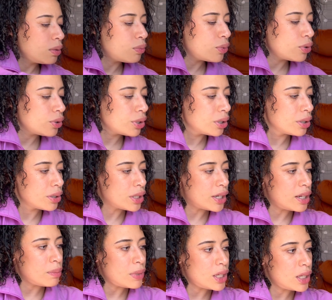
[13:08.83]
more that
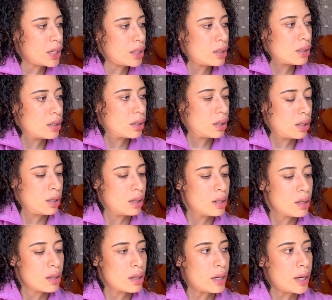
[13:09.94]
I made
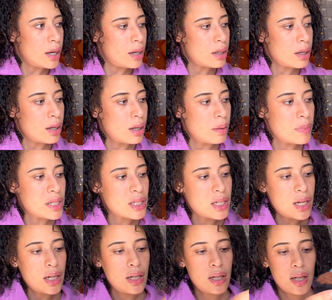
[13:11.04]
that is
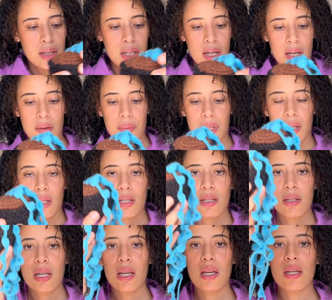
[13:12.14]
not done yet, but
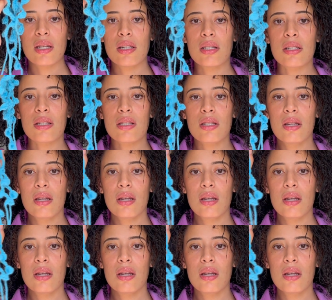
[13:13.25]
this is